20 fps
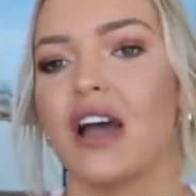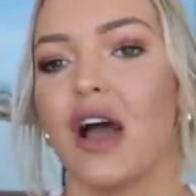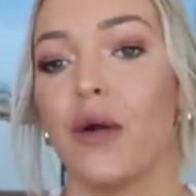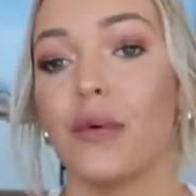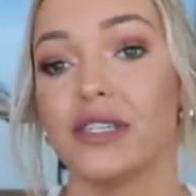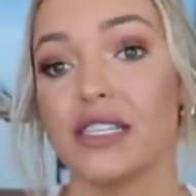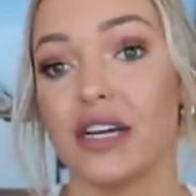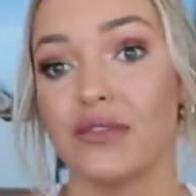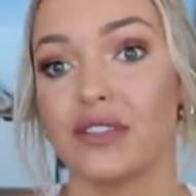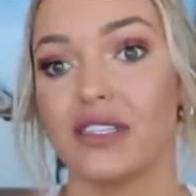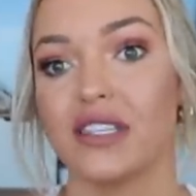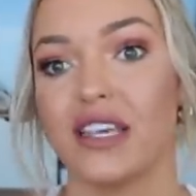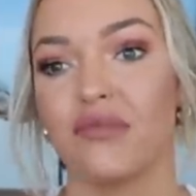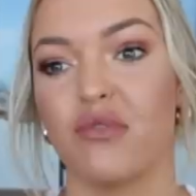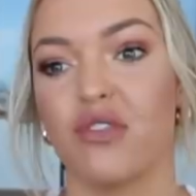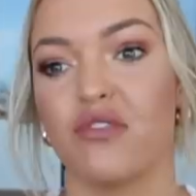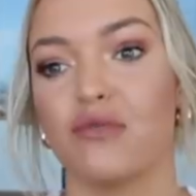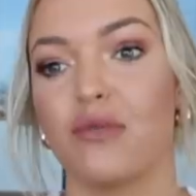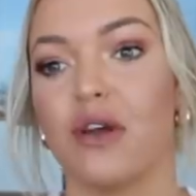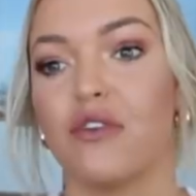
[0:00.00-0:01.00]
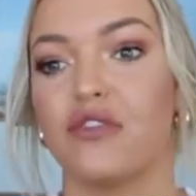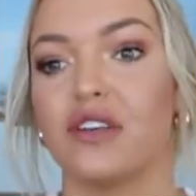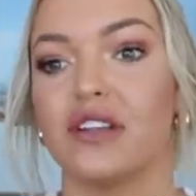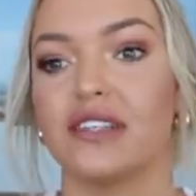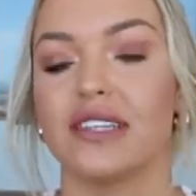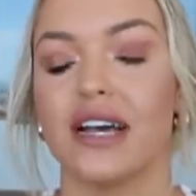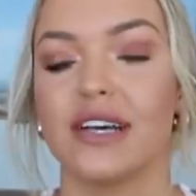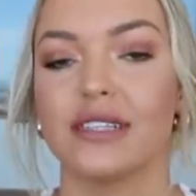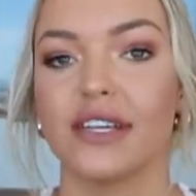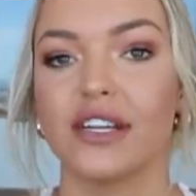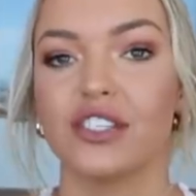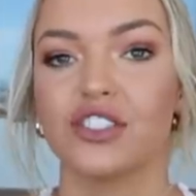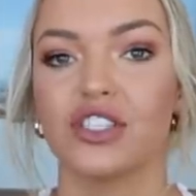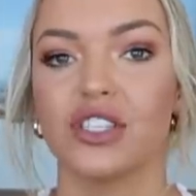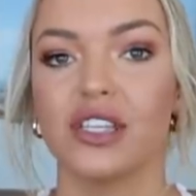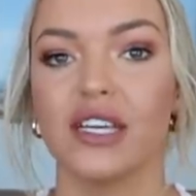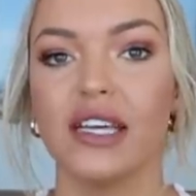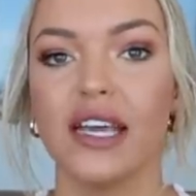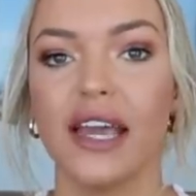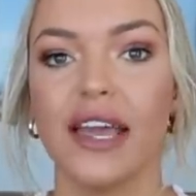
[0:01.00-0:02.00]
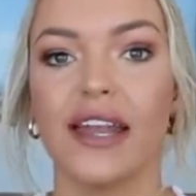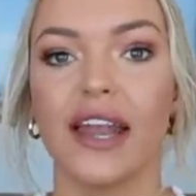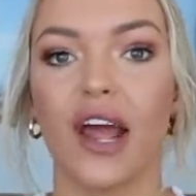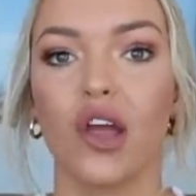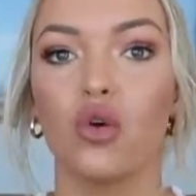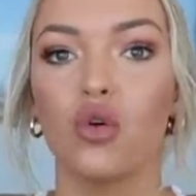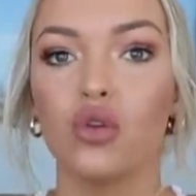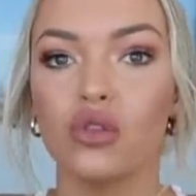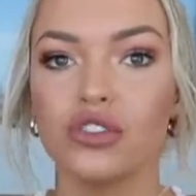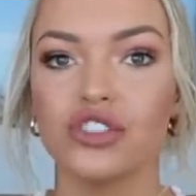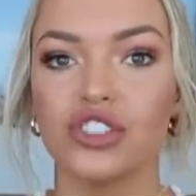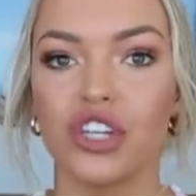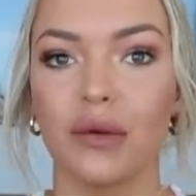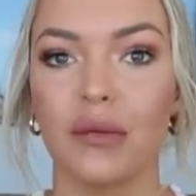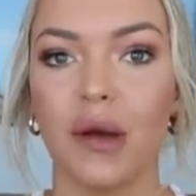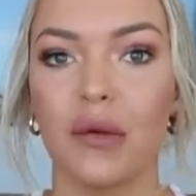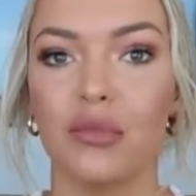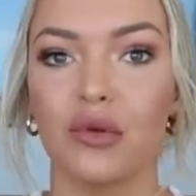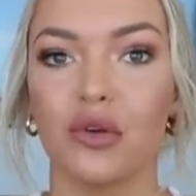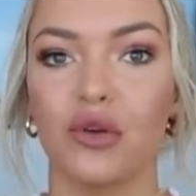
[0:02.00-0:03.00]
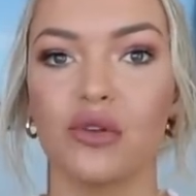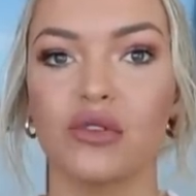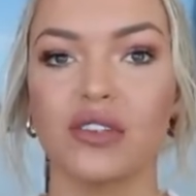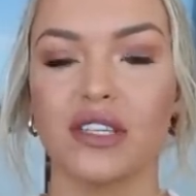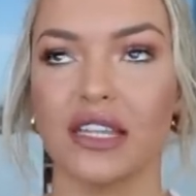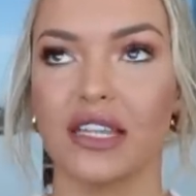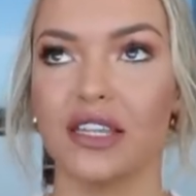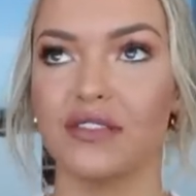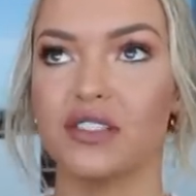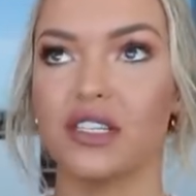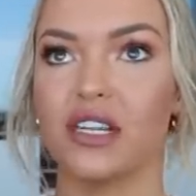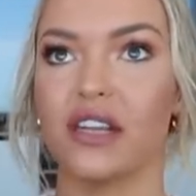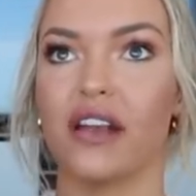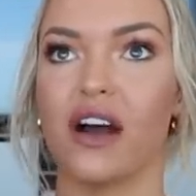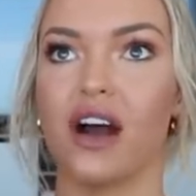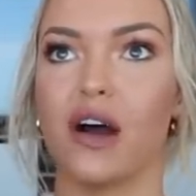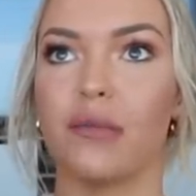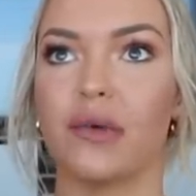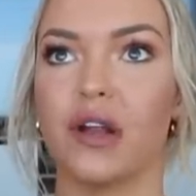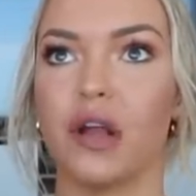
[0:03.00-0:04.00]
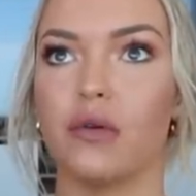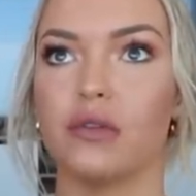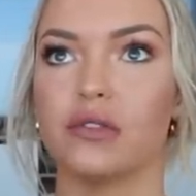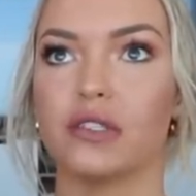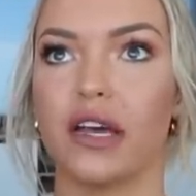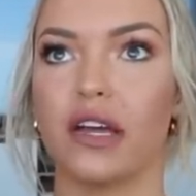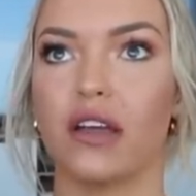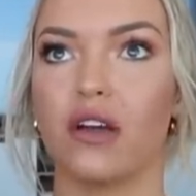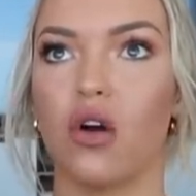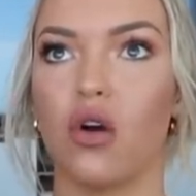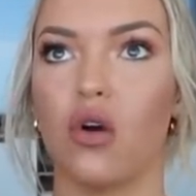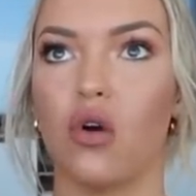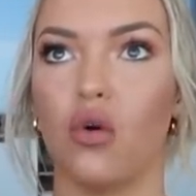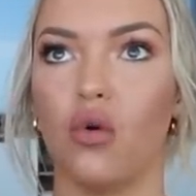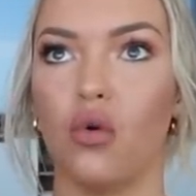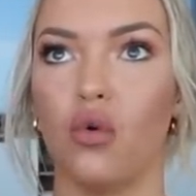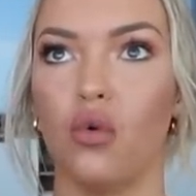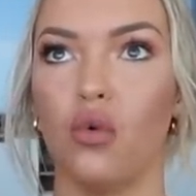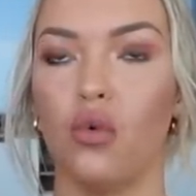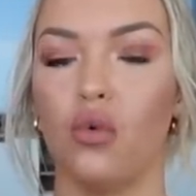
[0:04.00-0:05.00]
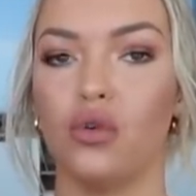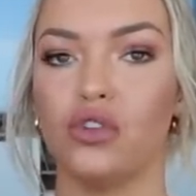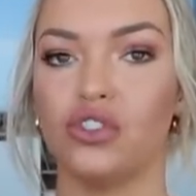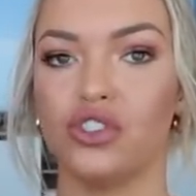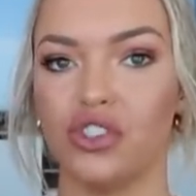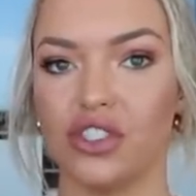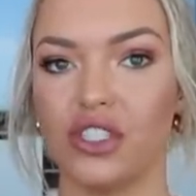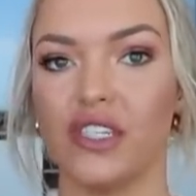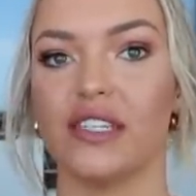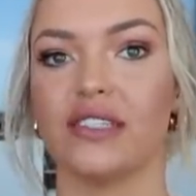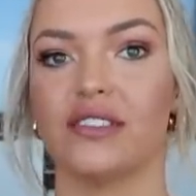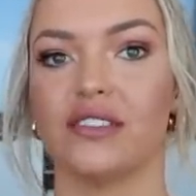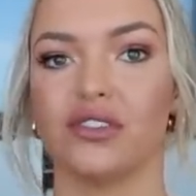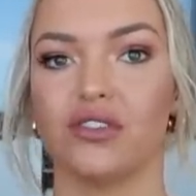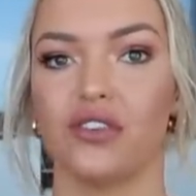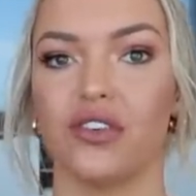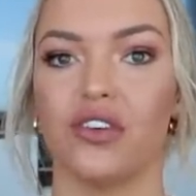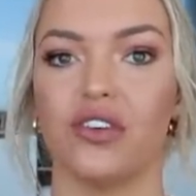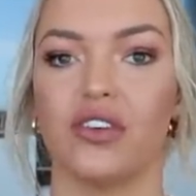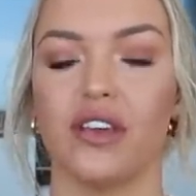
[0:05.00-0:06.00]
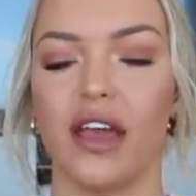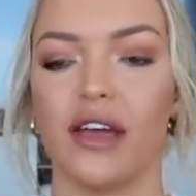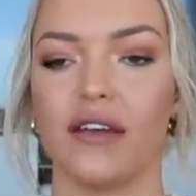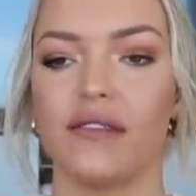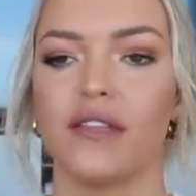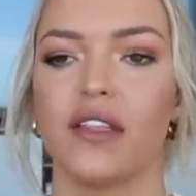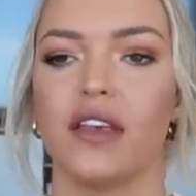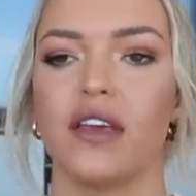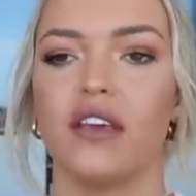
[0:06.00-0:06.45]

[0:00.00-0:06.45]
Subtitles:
I went to have a sleepover at my friend's house, actually. And I couldn't shut my boot because I lifted it up. And I was like, oh, shit. So yeah.